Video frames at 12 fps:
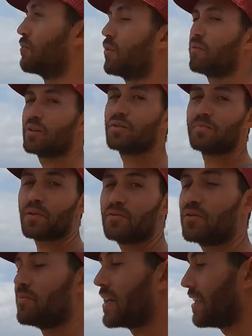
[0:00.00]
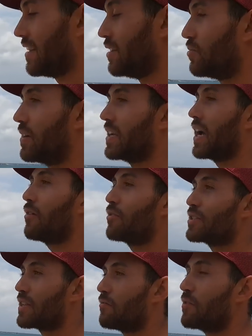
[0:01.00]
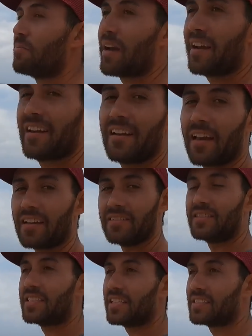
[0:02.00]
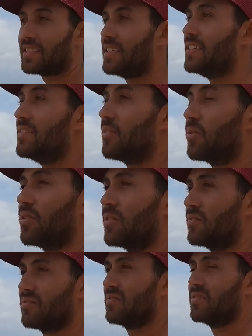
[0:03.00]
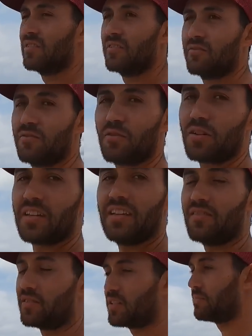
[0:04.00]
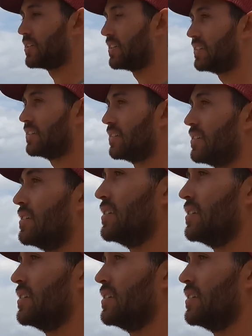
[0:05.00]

We were supposed to make it in 20 hours and we made it like in 16 or 14 or something.